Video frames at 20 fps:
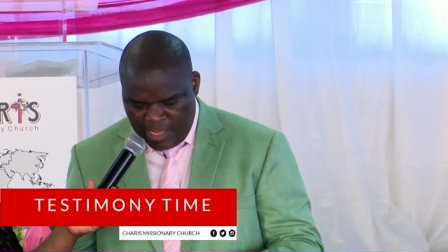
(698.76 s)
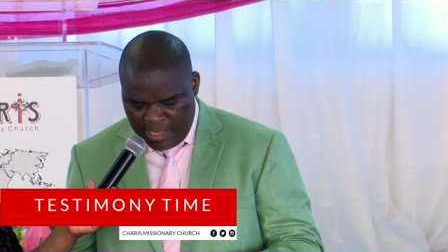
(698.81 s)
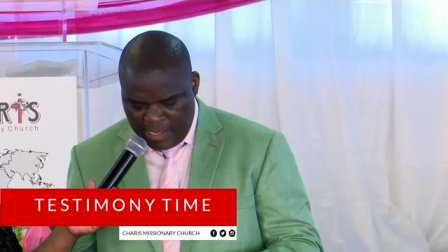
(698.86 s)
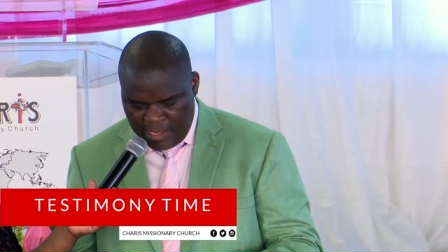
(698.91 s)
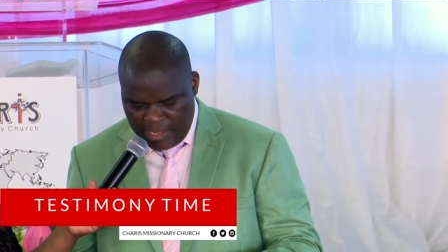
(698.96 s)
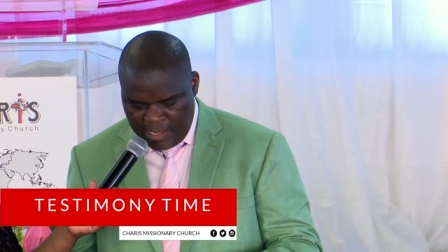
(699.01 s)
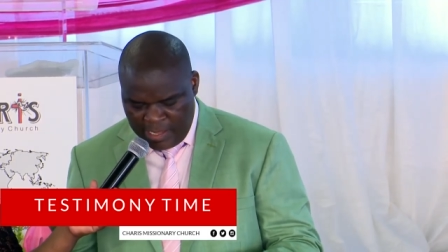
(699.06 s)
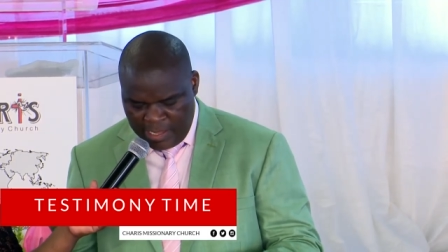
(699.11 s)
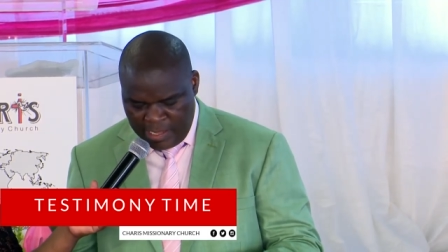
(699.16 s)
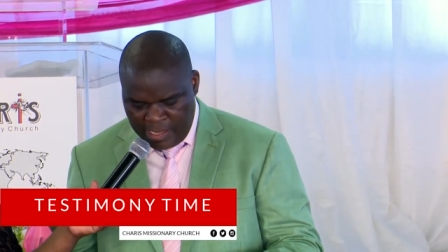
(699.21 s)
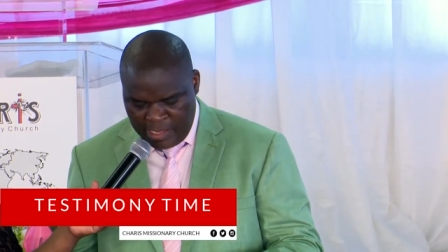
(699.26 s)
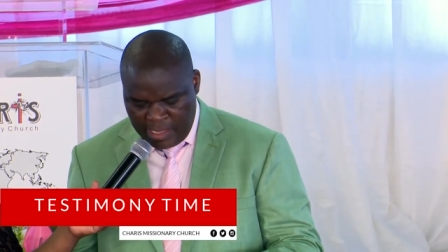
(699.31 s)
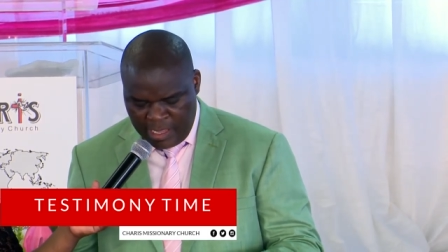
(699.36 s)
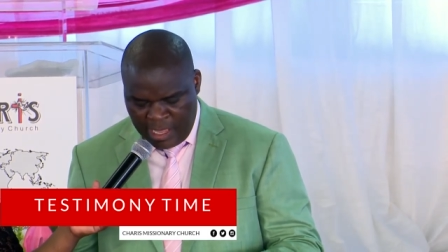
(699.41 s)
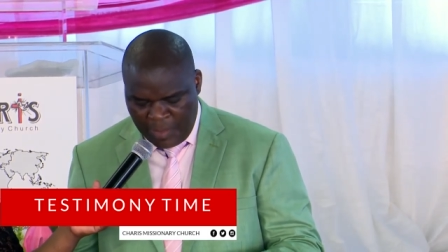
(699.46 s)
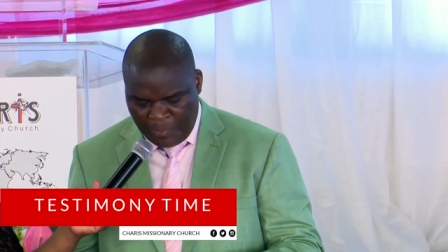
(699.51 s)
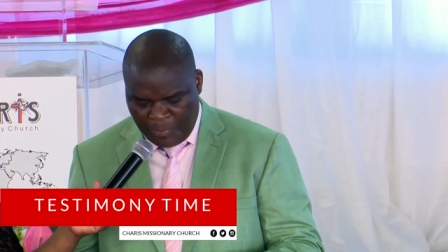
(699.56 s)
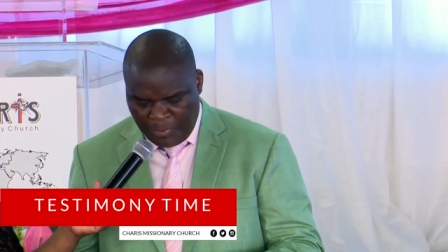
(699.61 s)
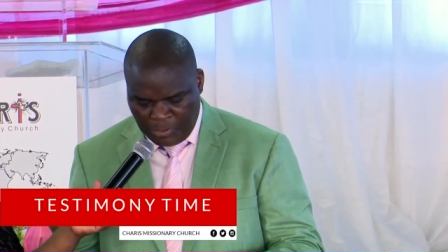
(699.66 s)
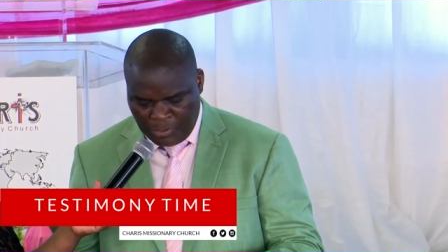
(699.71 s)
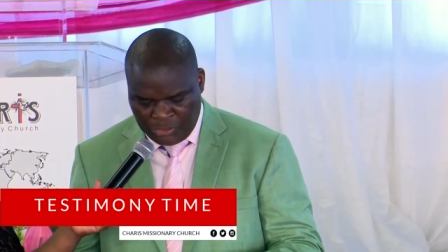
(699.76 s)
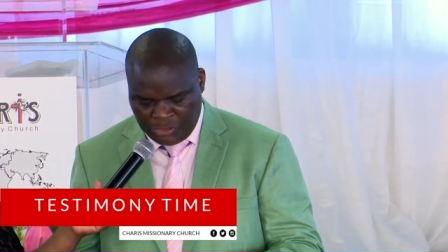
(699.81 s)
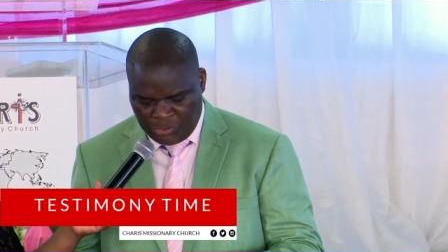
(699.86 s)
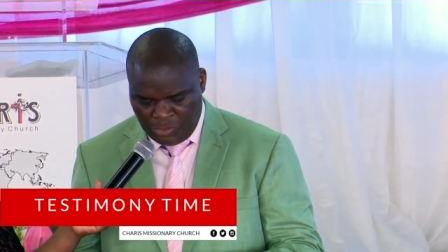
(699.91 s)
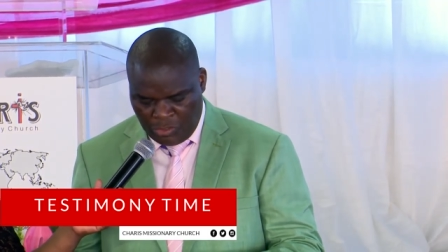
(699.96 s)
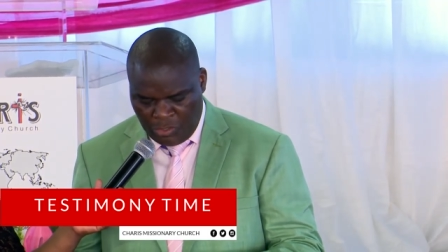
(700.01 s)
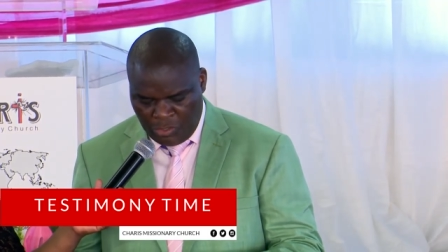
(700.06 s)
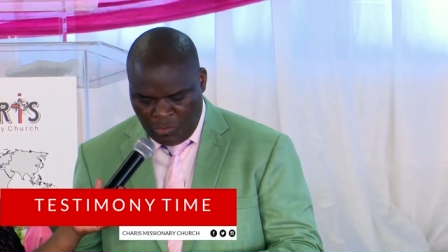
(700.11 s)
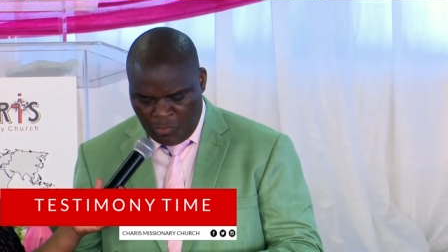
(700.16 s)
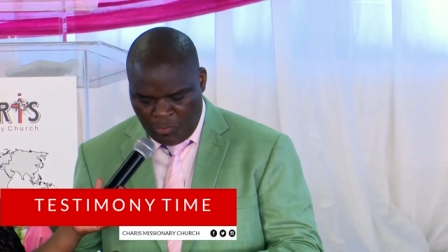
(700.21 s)
eh
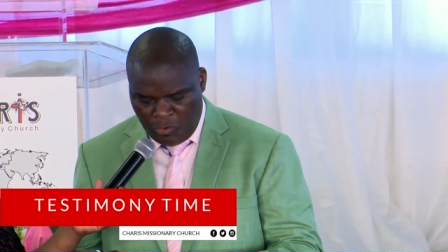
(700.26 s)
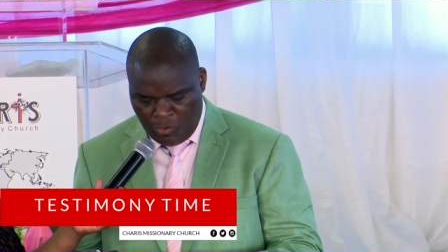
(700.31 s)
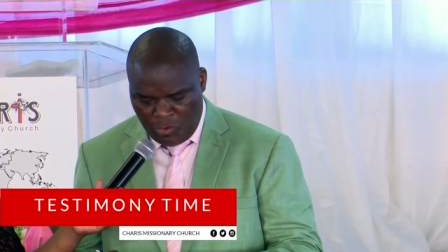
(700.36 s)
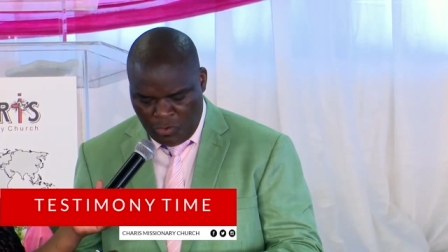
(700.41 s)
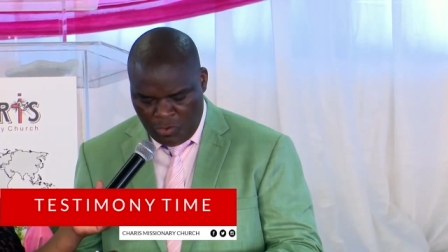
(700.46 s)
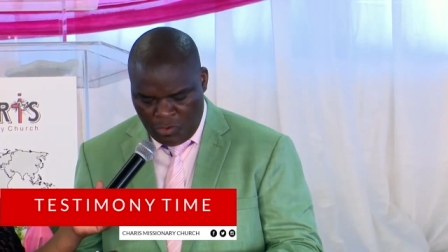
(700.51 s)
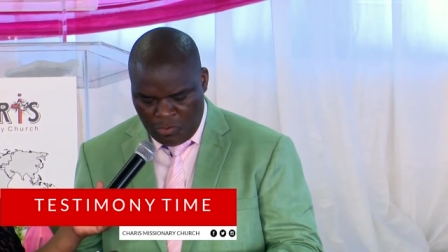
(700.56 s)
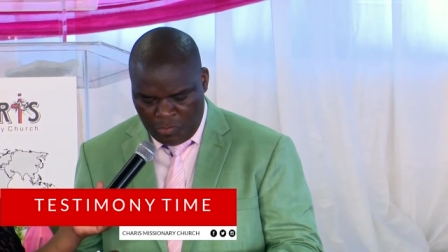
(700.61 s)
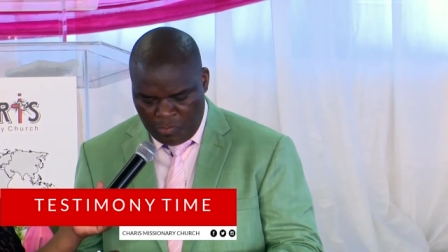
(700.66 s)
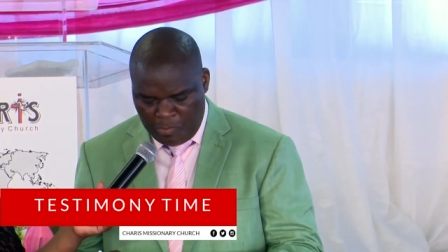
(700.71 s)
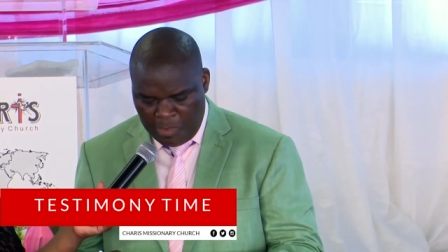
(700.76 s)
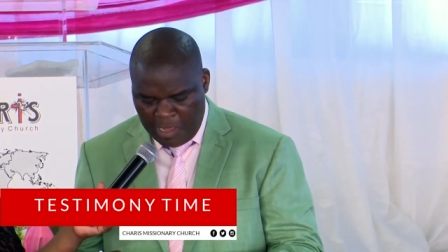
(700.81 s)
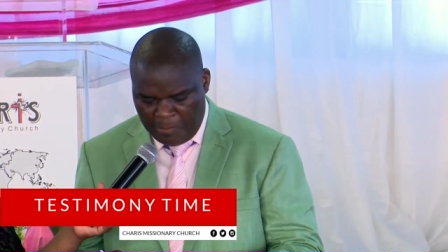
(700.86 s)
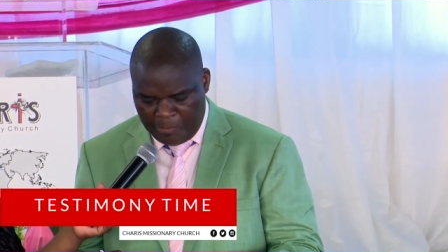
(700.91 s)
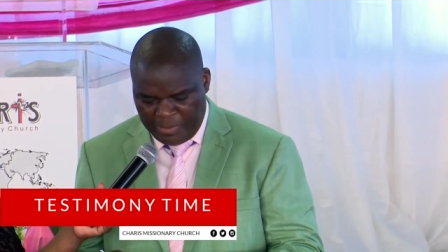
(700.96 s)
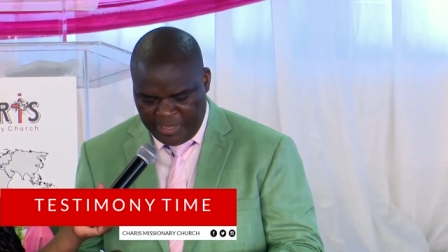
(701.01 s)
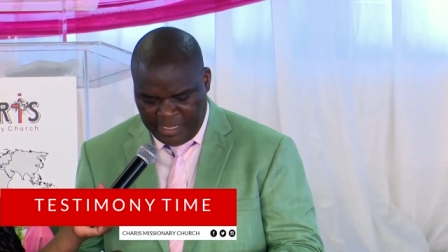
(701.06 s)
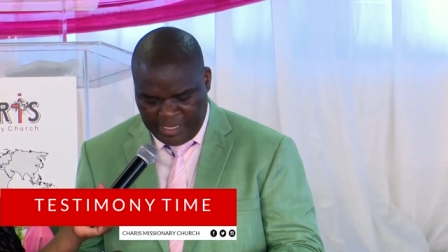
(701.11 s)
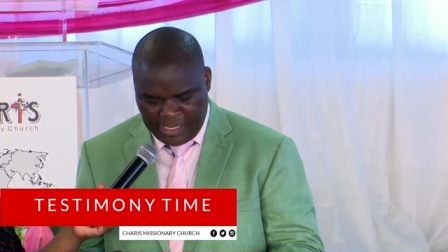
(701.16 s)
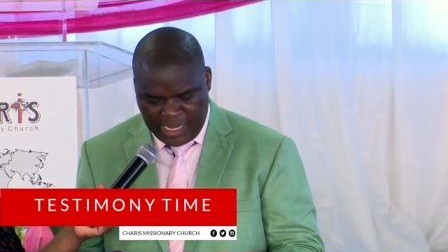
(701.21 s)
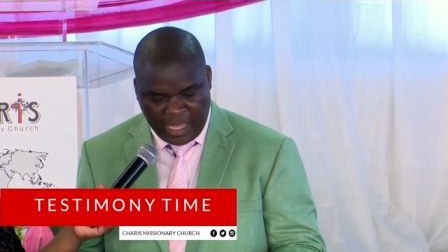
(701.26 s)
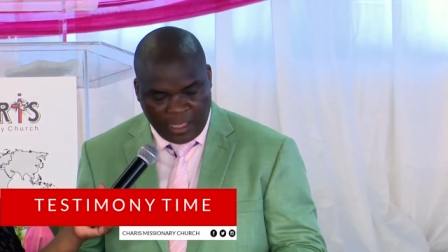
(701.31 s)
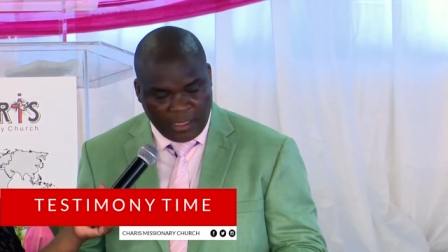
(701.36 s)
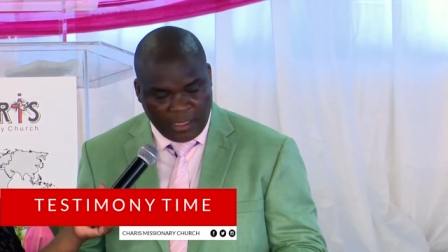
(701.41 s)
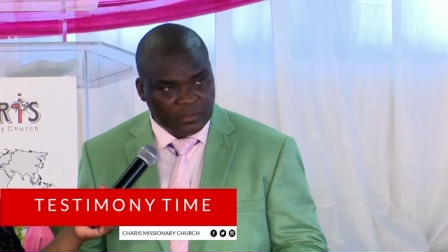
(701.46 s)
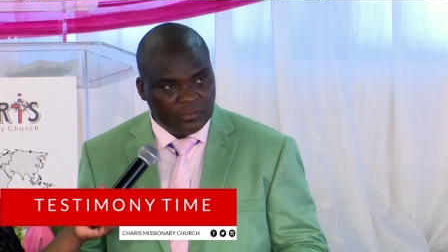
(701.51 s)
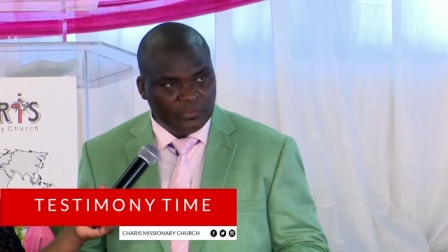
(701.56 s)
apostle mabila